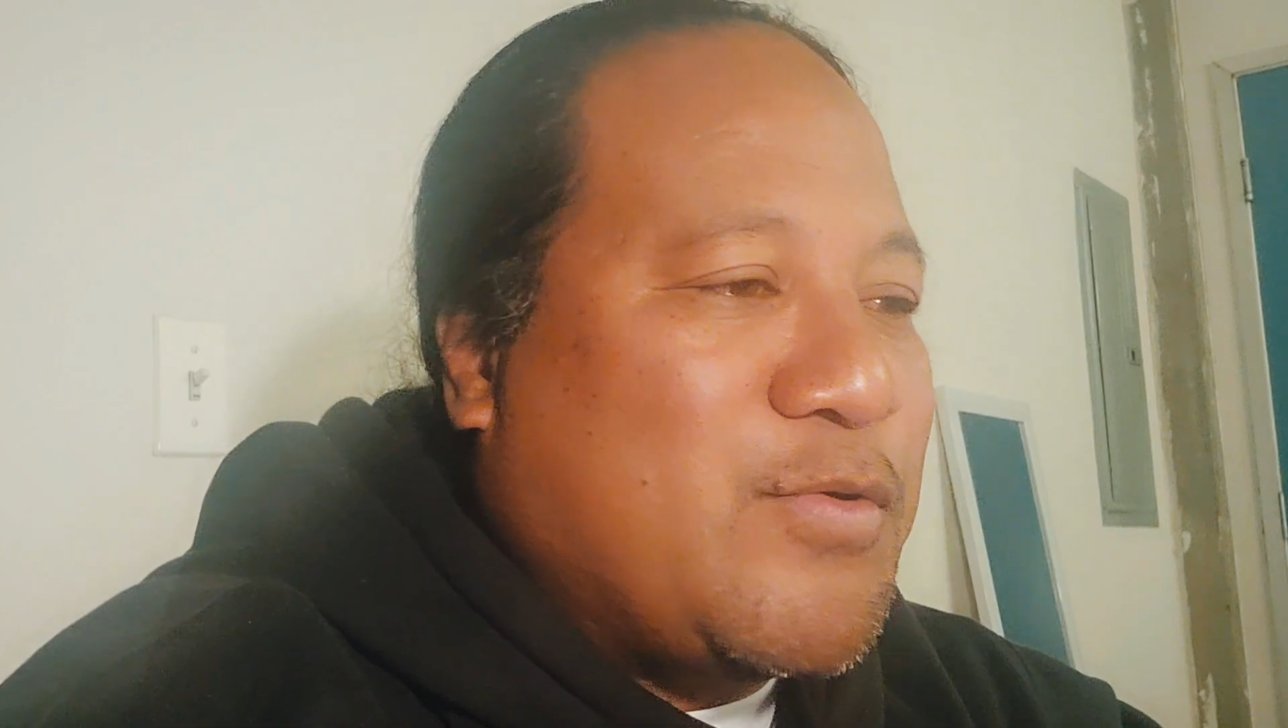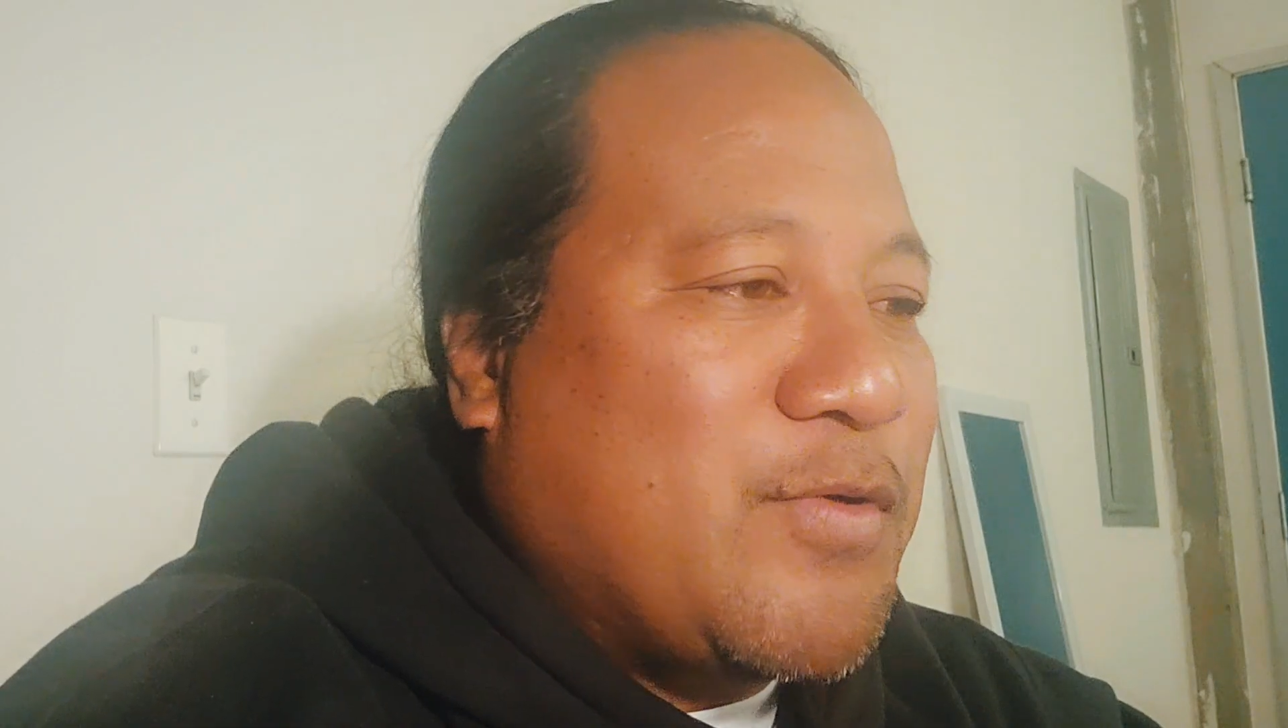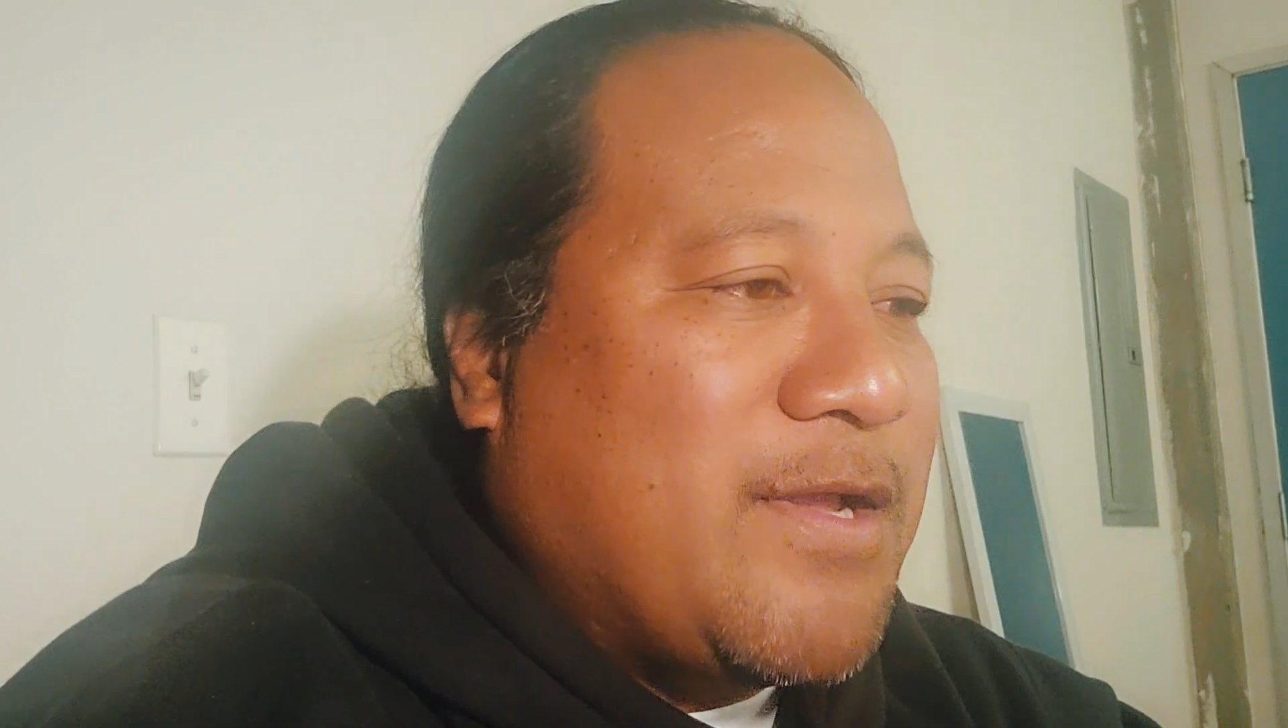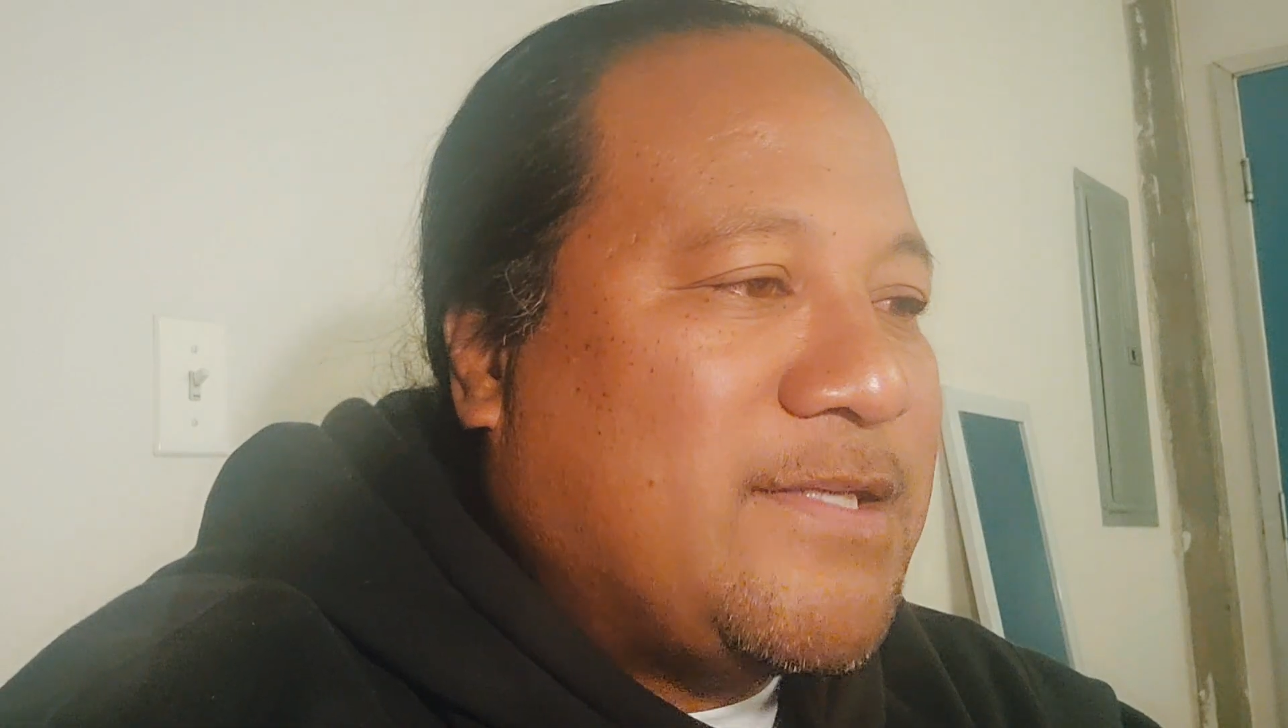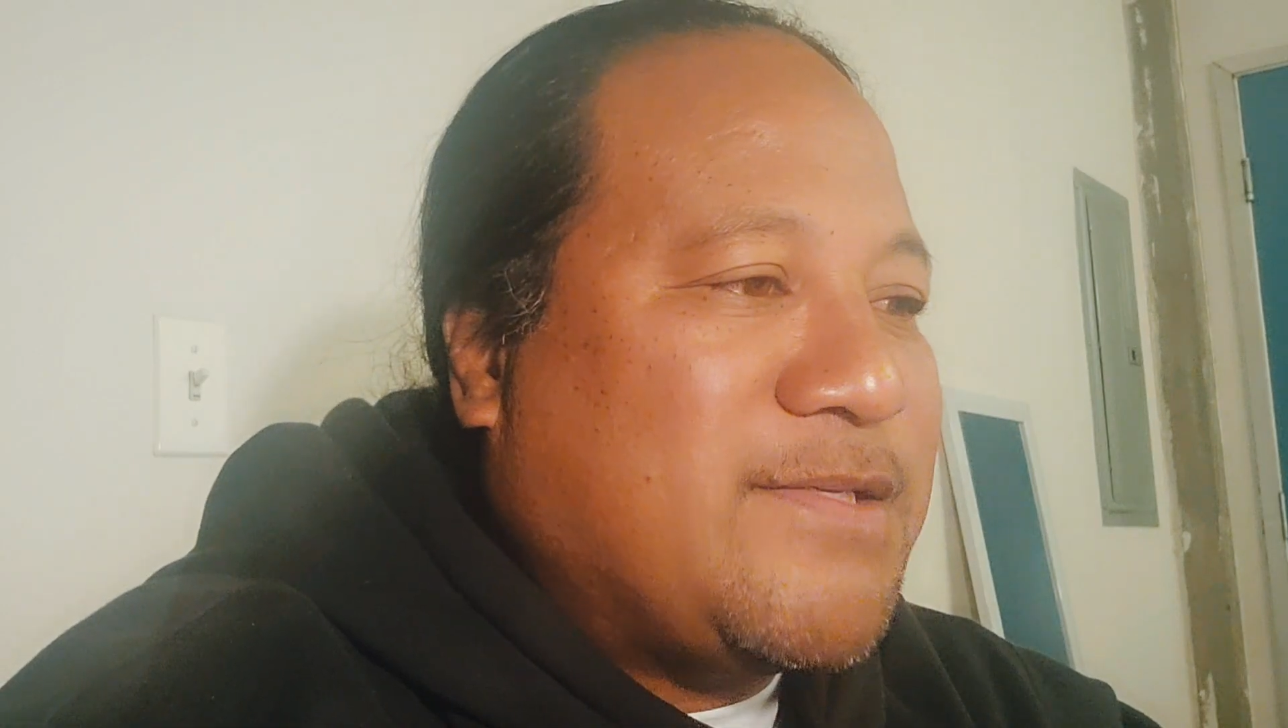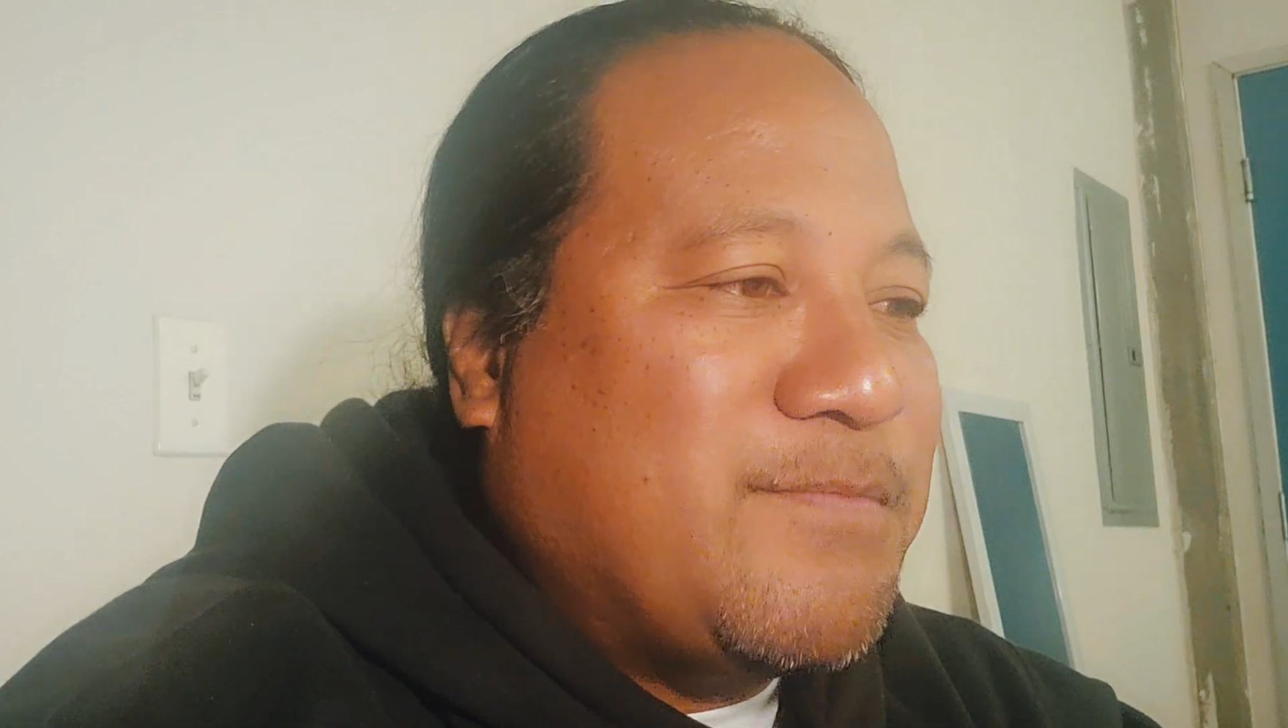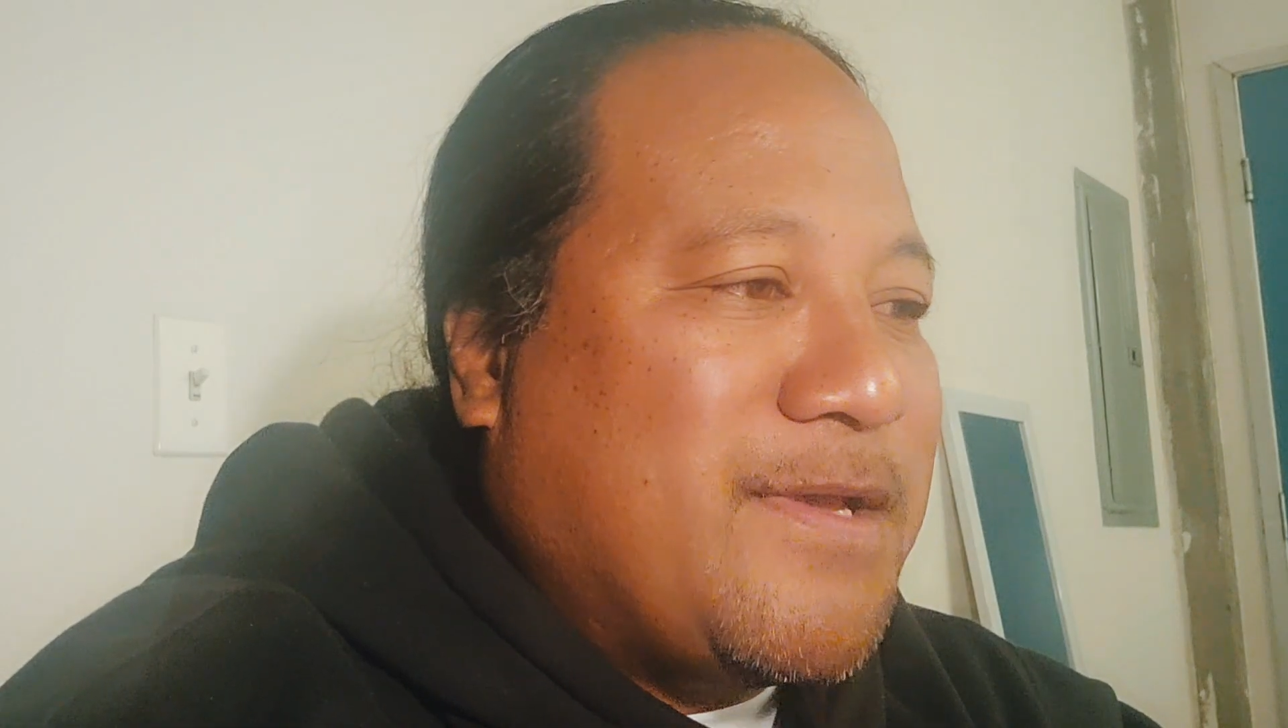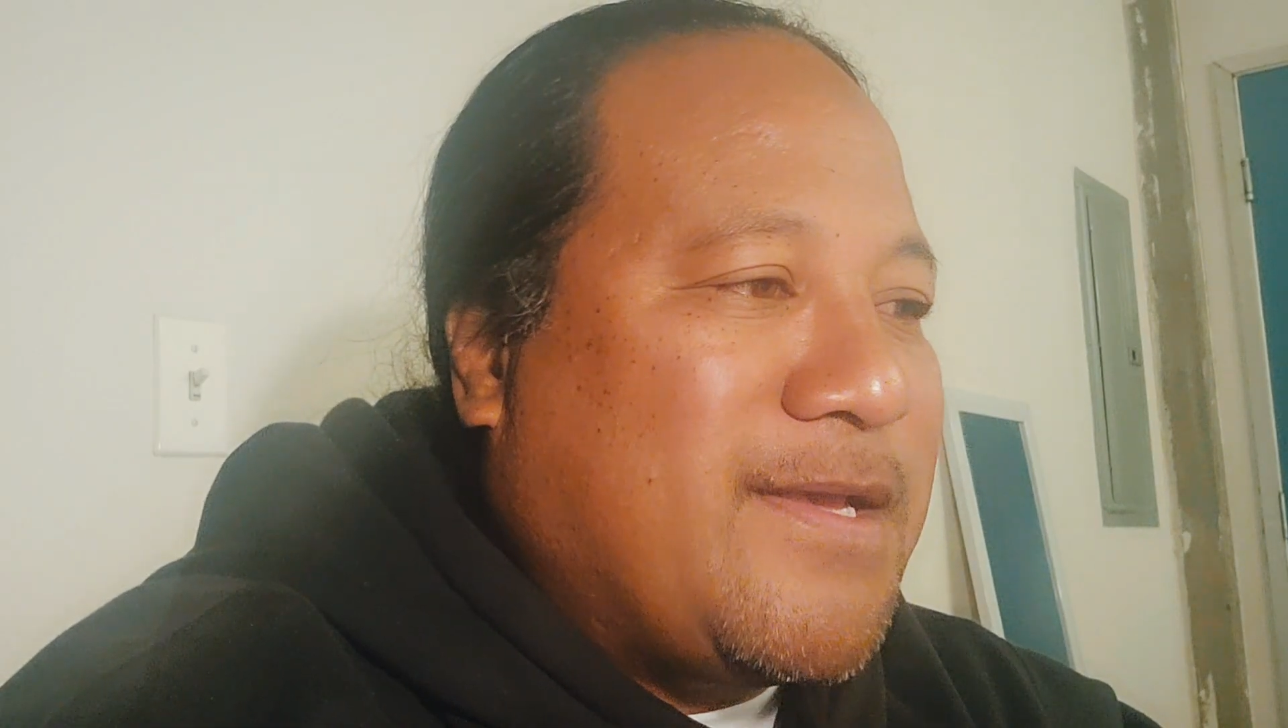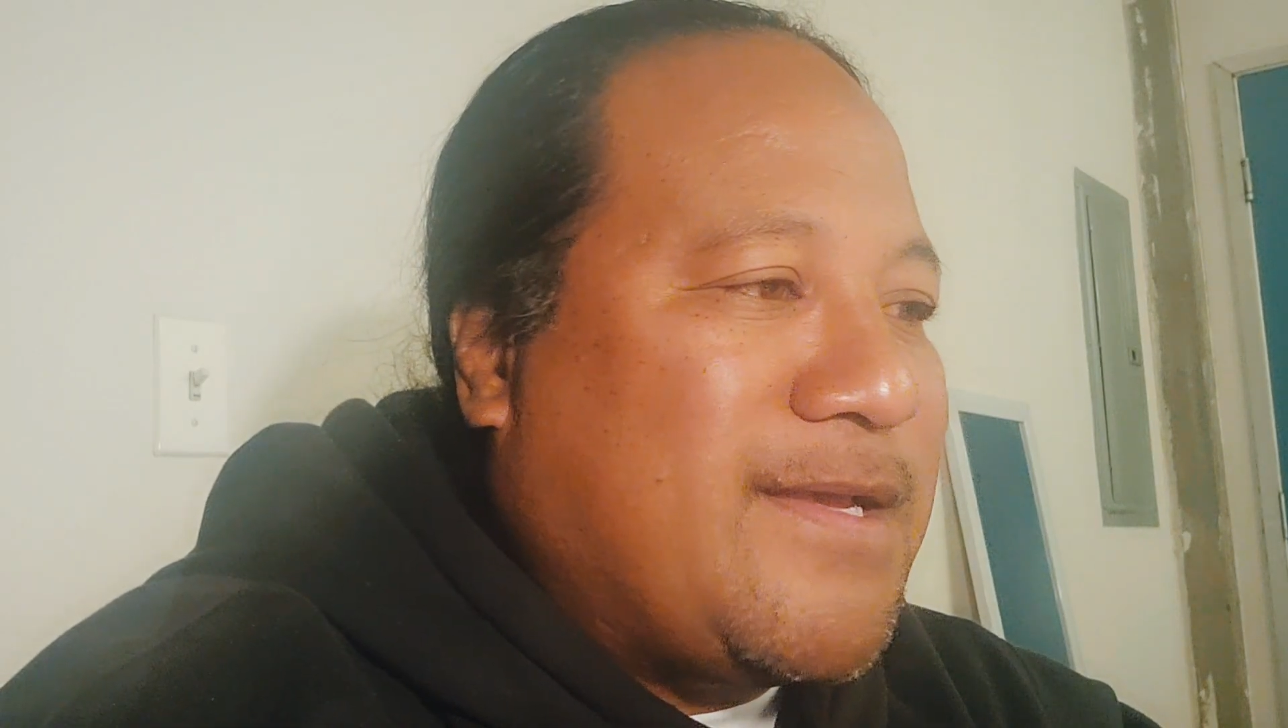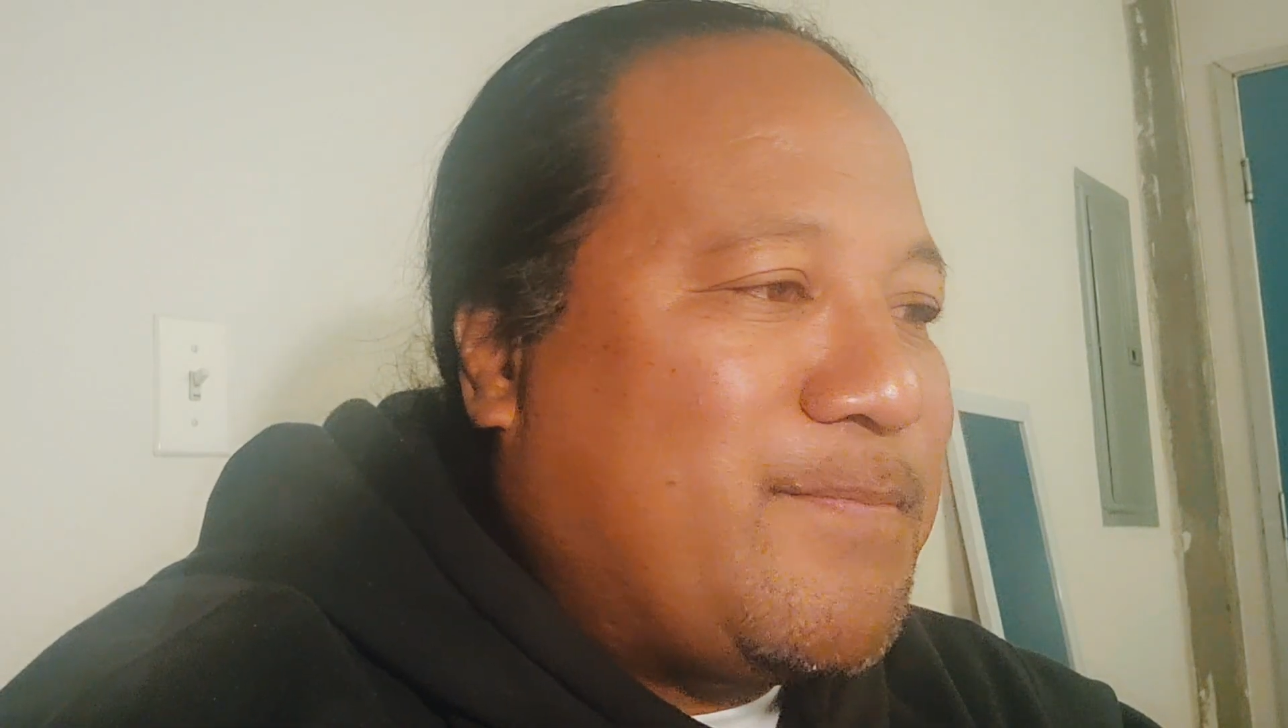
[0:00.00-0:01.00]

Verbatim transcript: crazy, man.